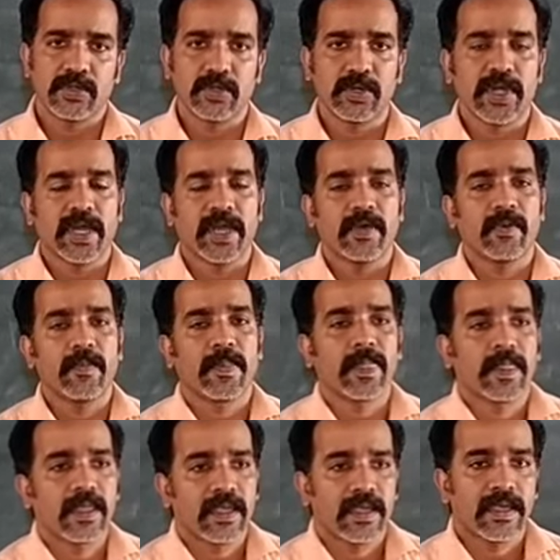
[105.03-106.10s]
have
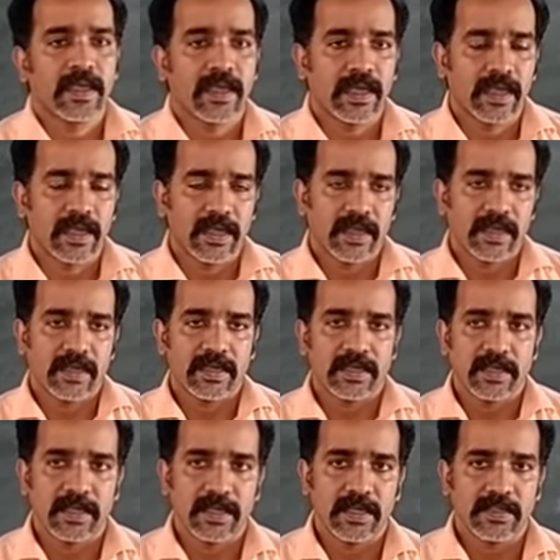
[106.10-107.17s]

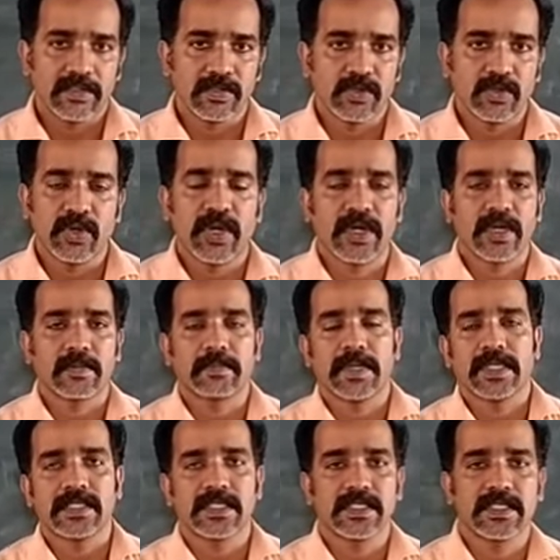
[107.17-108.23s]
a 200
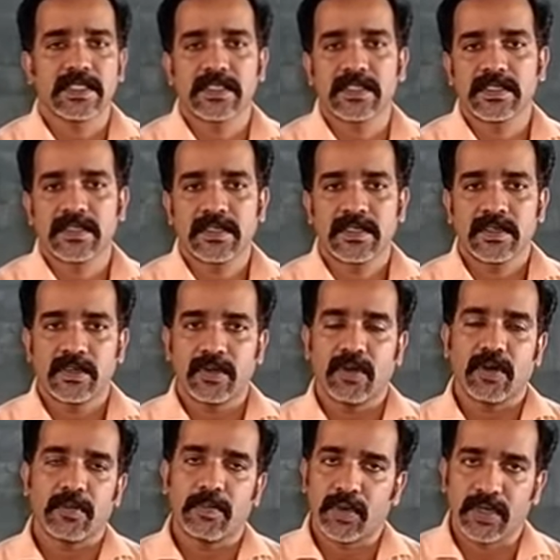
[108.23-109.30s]
pages
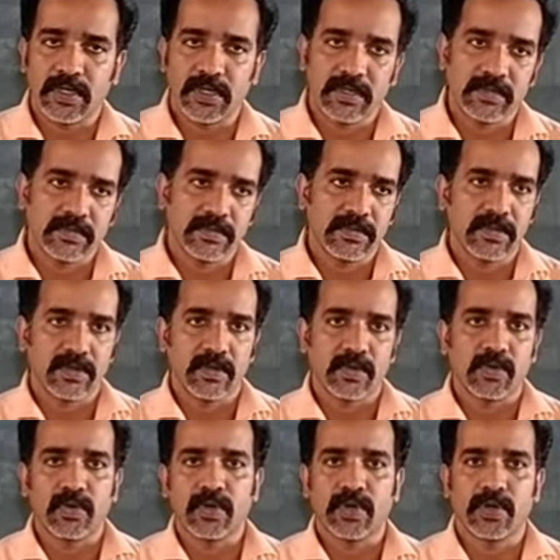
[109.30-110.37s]
notebook,
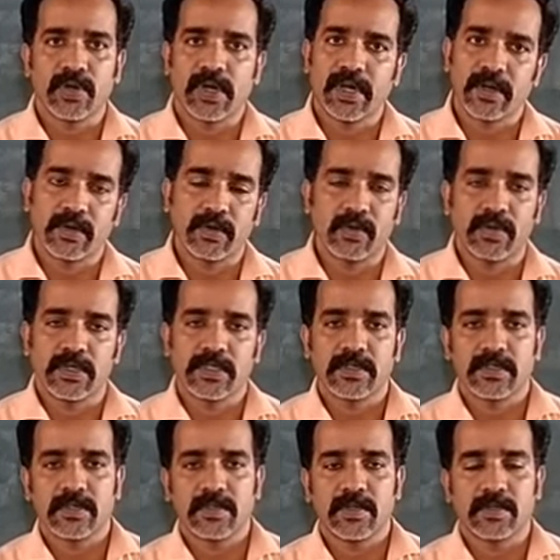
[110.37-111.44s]
rolled or unrolled,
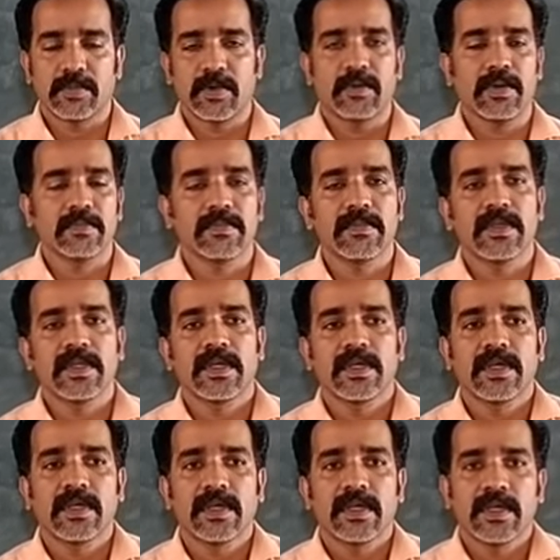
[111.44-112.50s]
no problem.
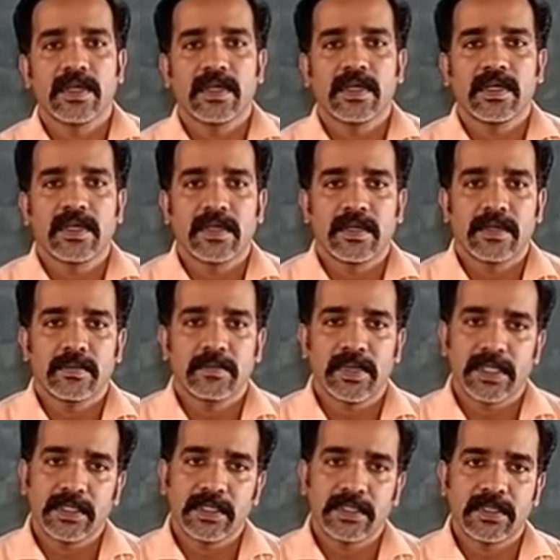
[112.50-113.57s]
But
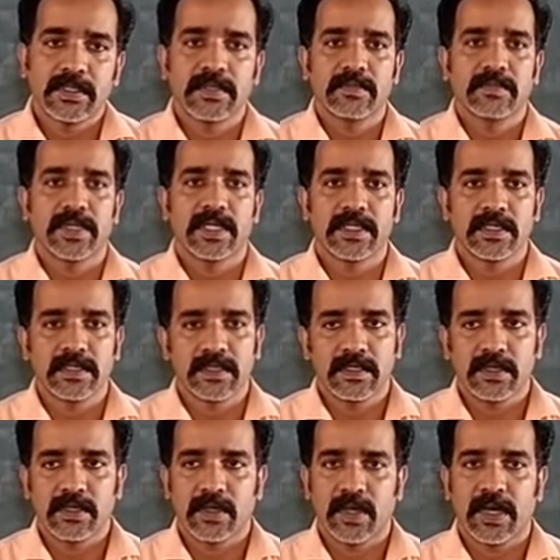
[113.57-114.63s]
better
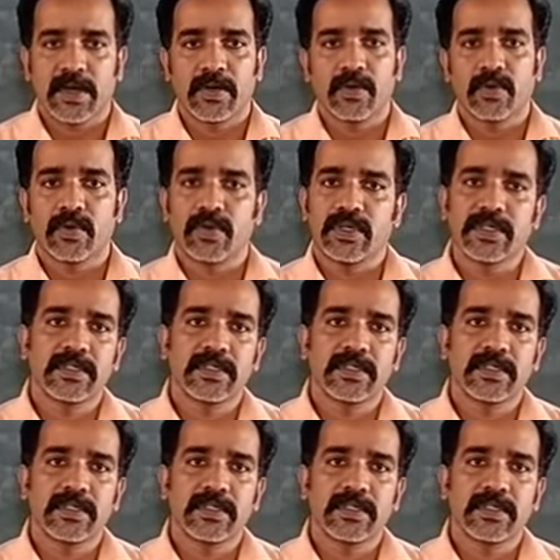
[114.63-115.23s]
unrolled